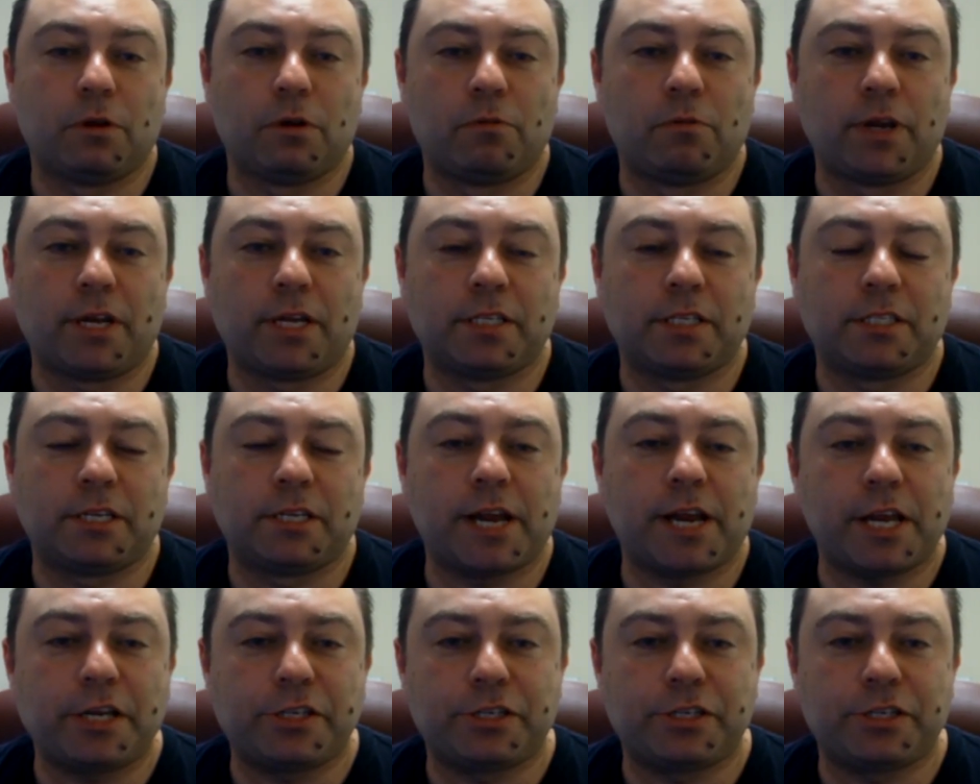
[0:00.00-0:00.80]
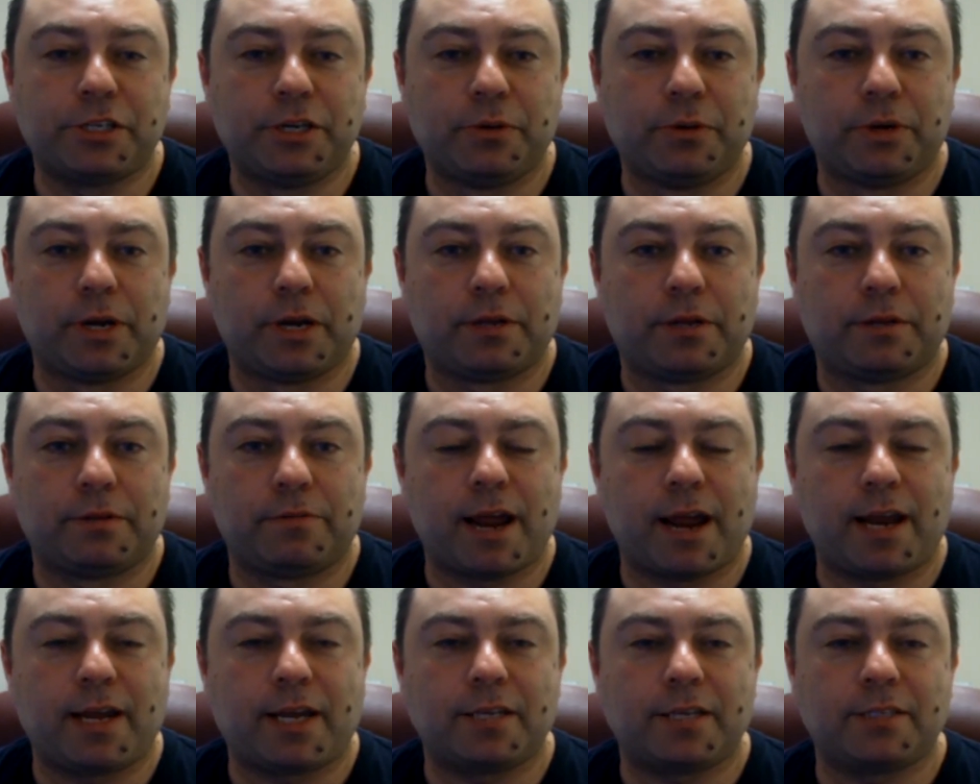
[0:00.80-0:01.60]
reconciliation unit,
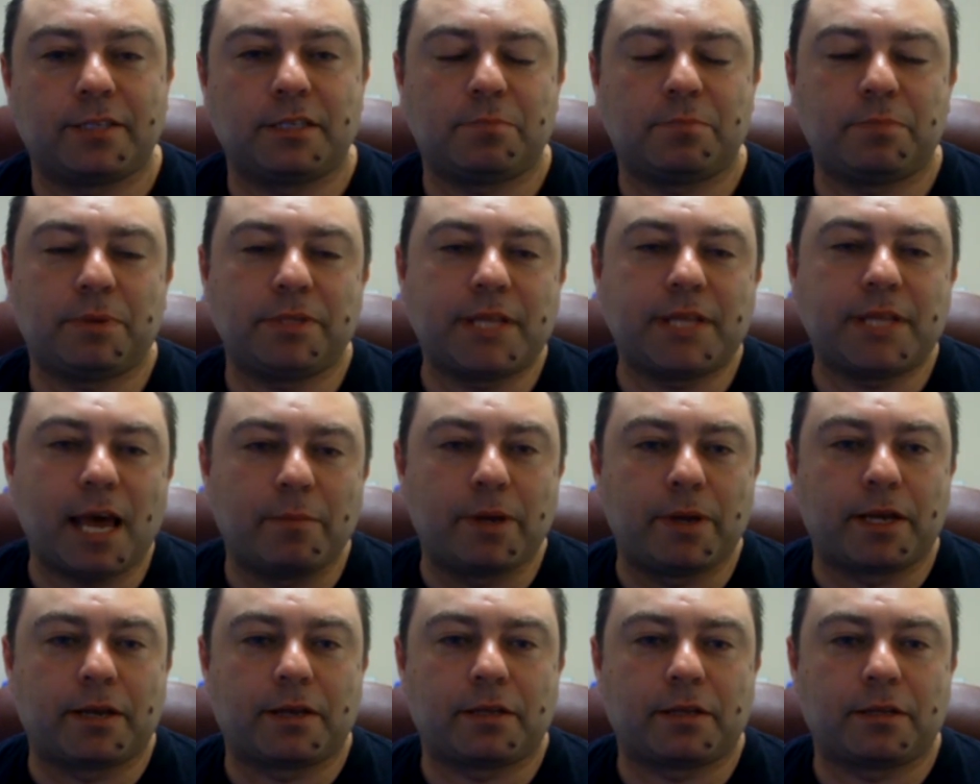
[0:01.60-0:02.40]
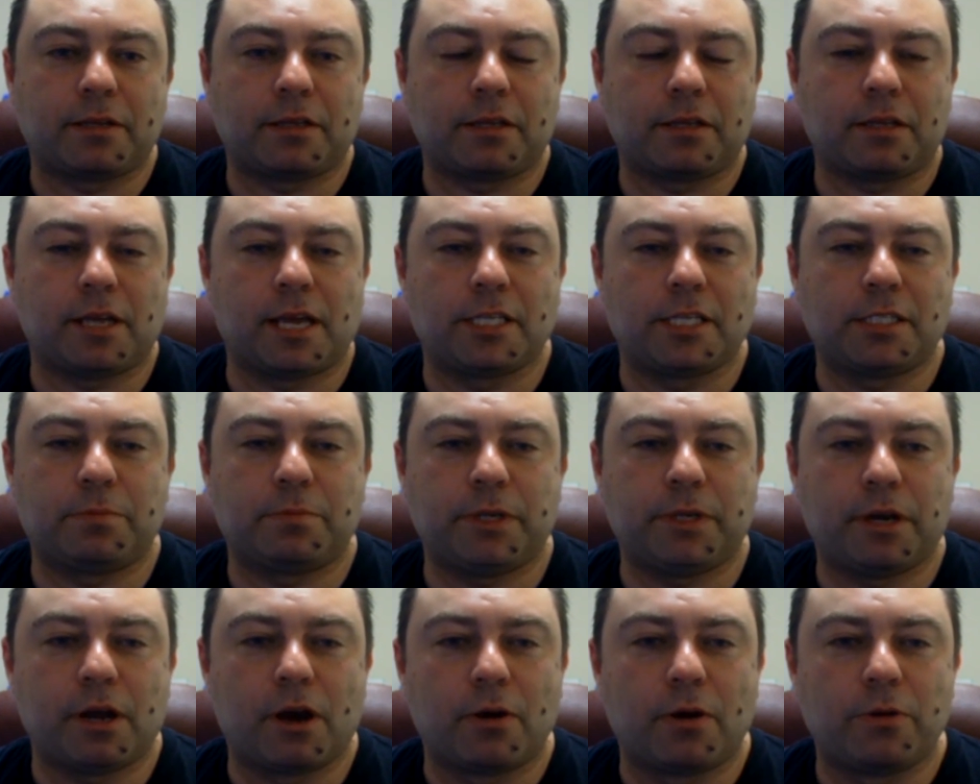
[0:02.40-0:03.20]
right? Because it's pandemic. Right.
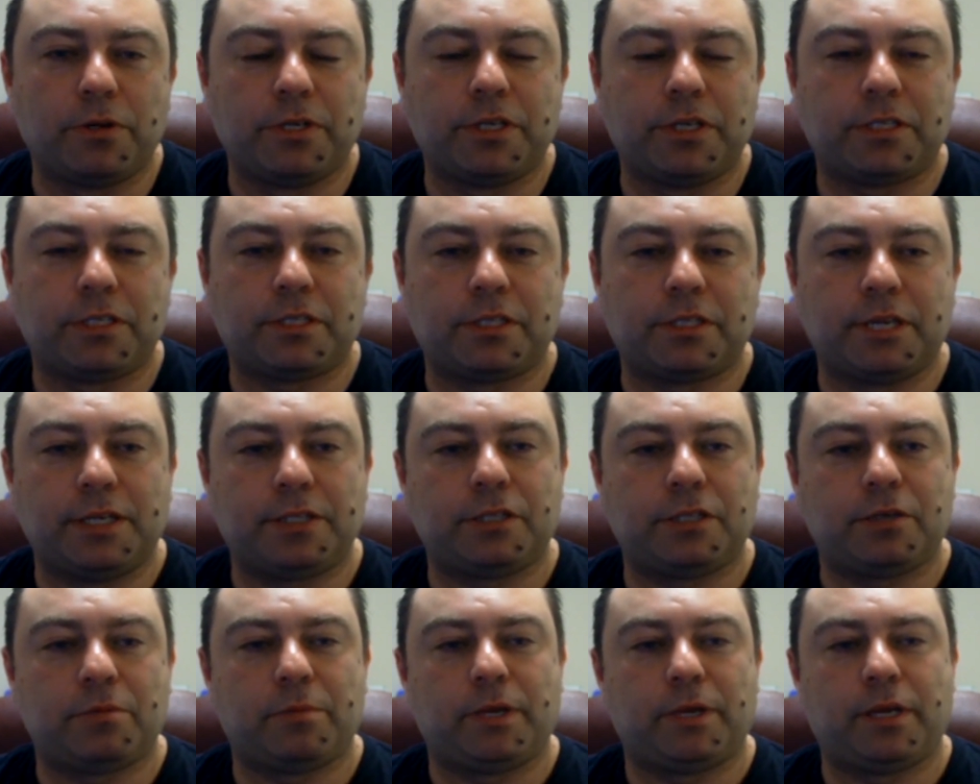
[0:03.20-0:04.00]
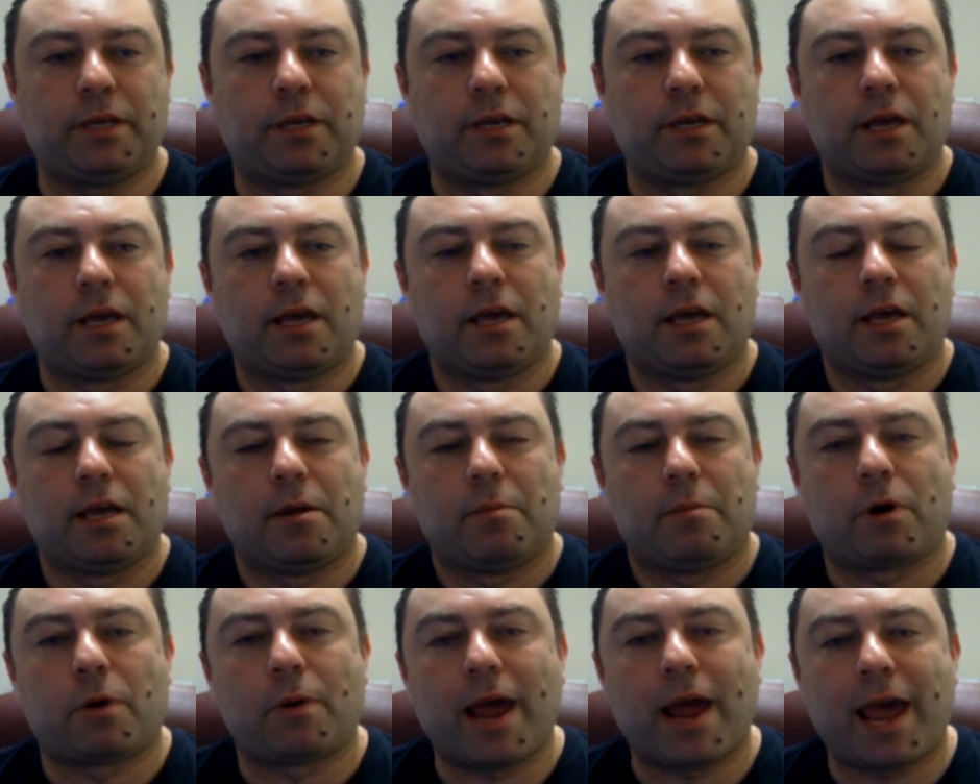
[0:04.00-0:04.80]
You know, you just need to be
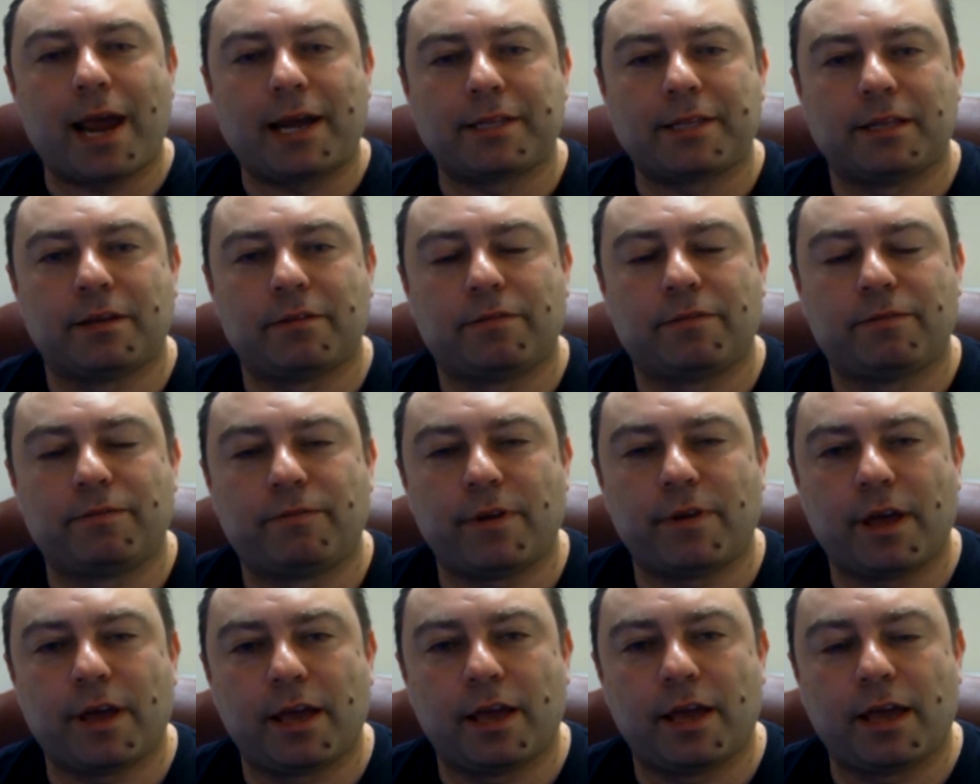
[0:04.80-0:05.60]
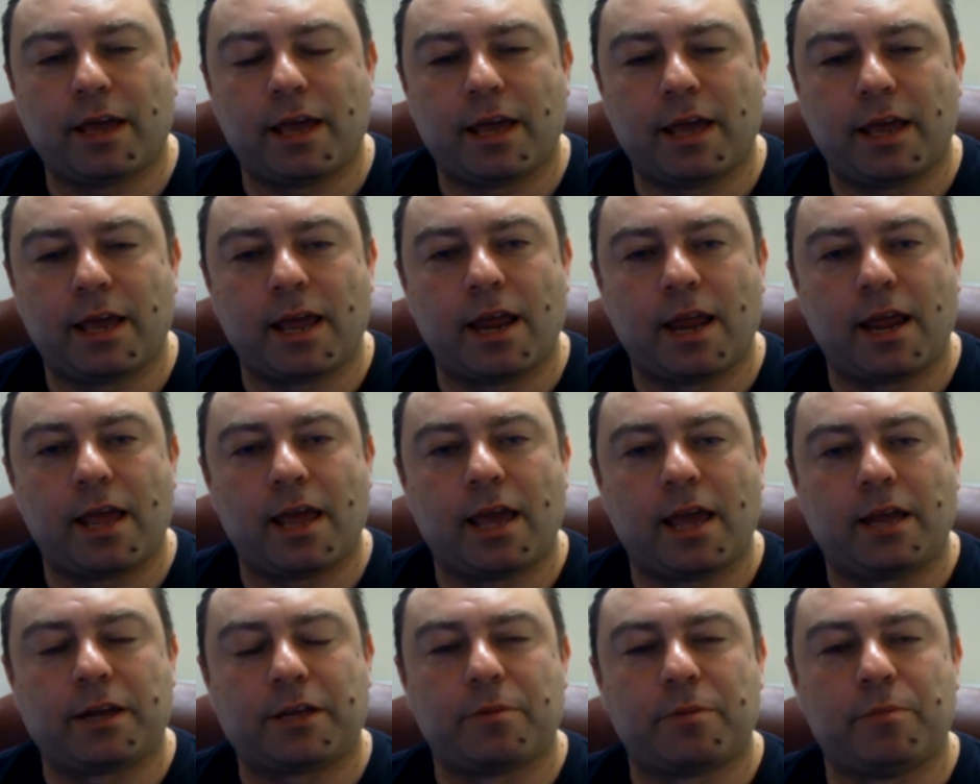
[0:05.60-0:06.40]
proactive
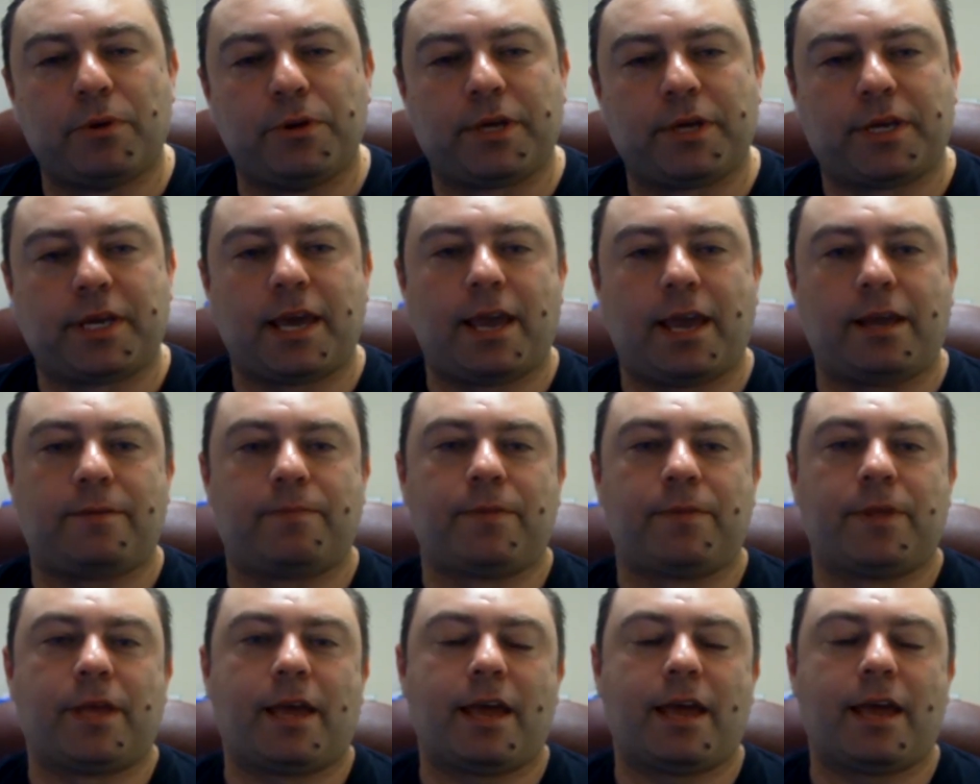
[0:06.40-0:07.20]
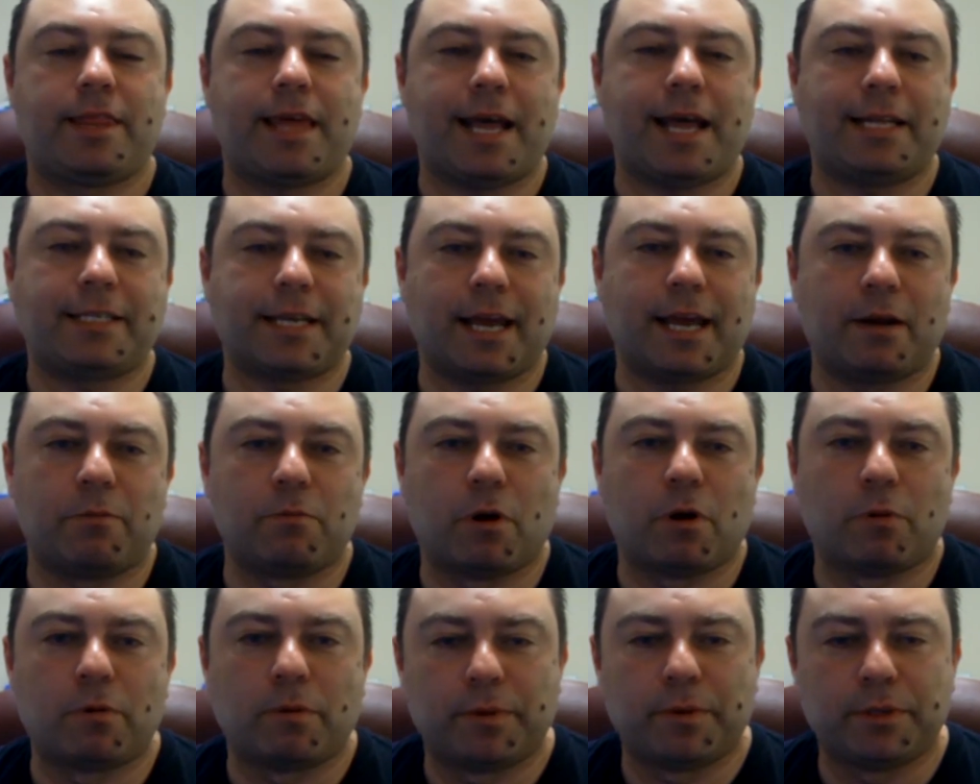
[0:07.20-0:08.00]
and communicate. And that's kind of
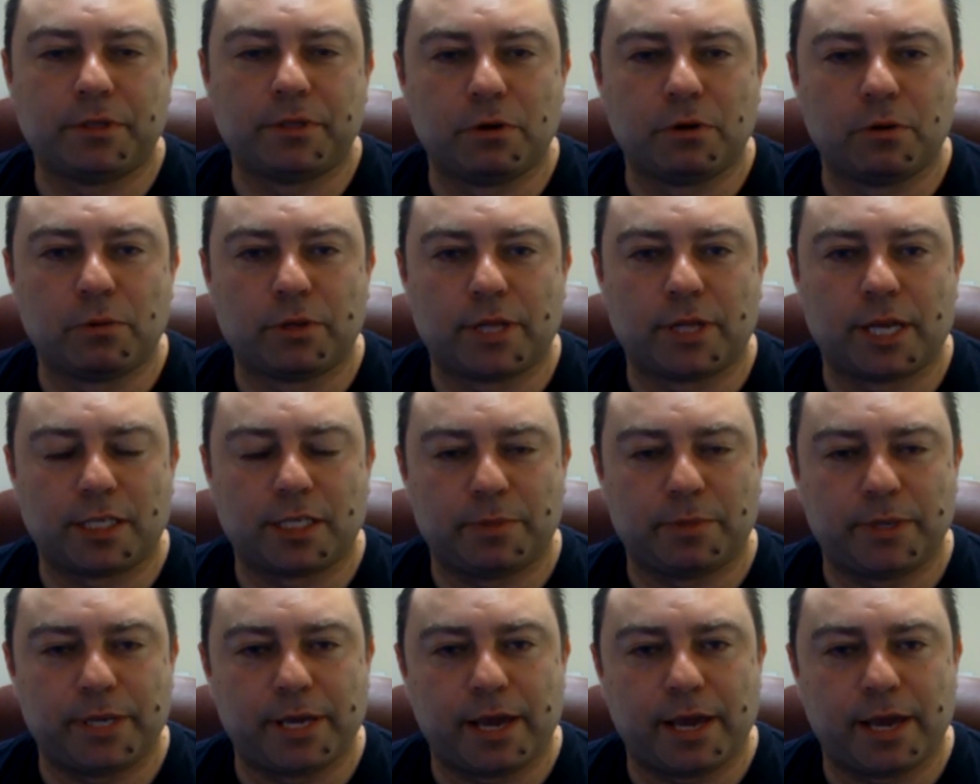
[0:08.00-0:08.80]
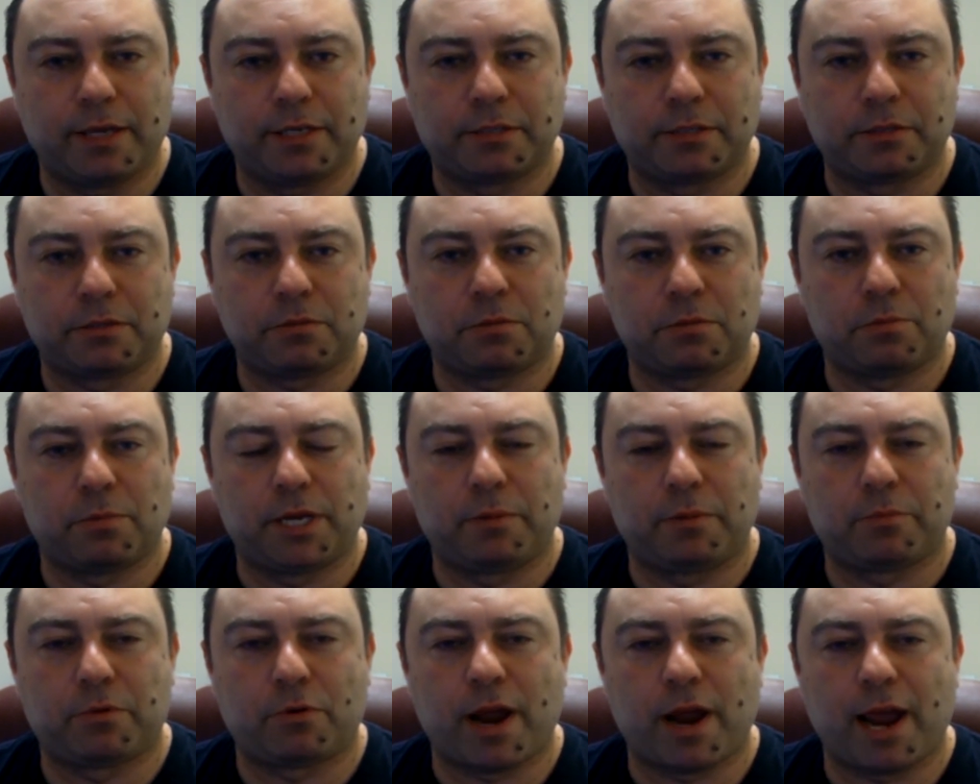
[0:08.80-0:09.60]
what we've been doing with SBAs,
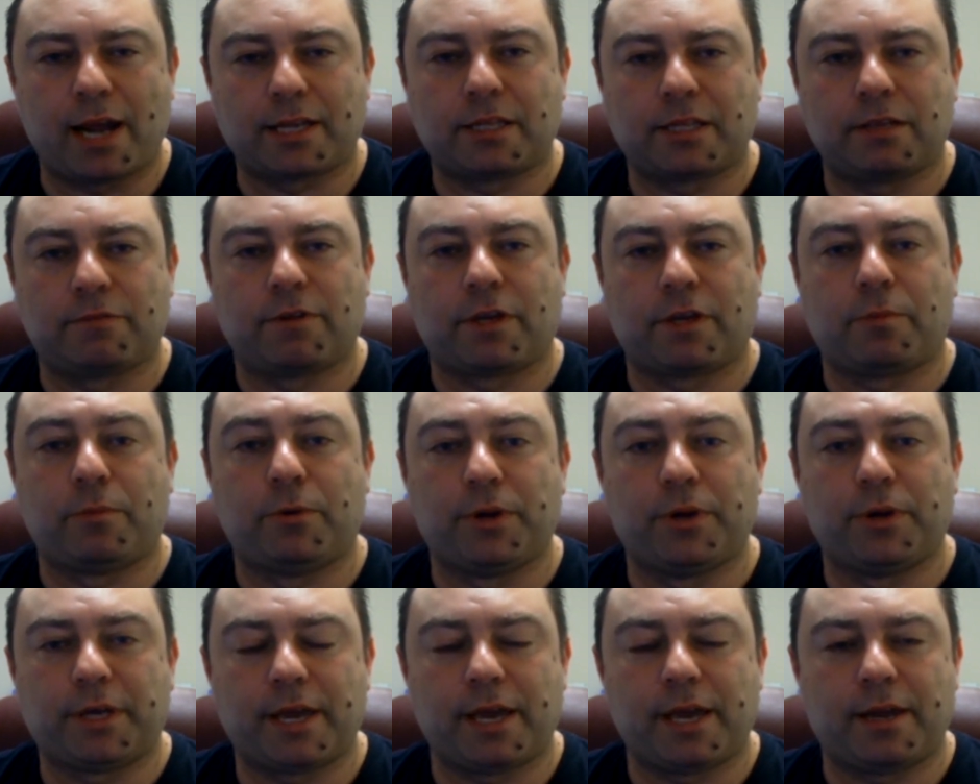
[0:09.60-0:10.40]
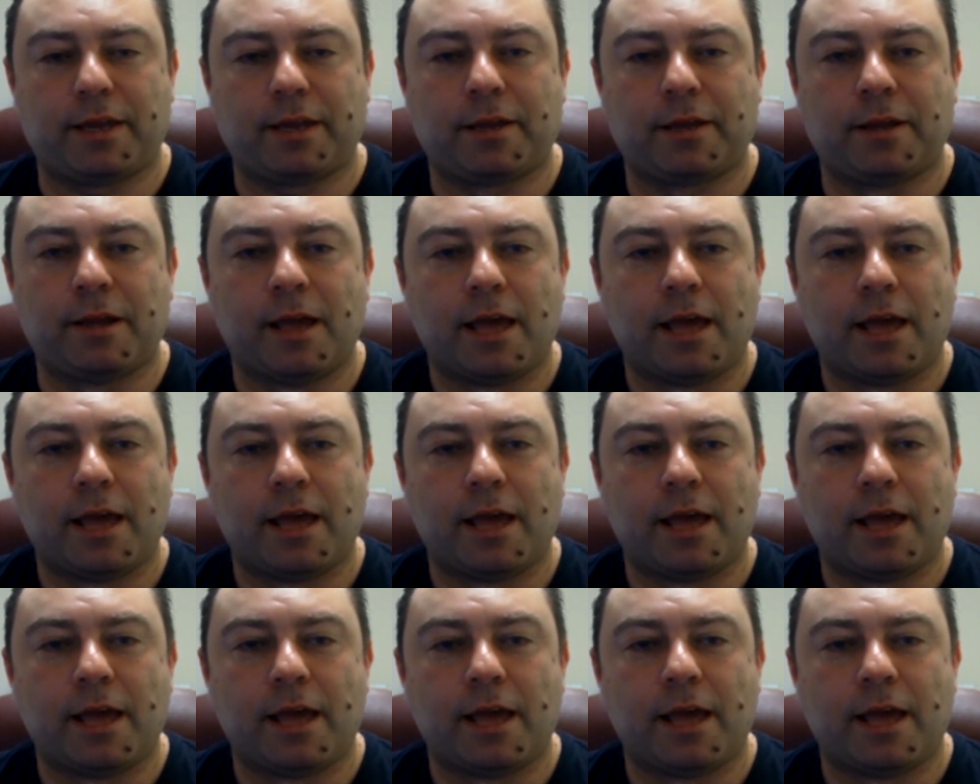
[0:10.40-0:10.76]
being proactive and communicating.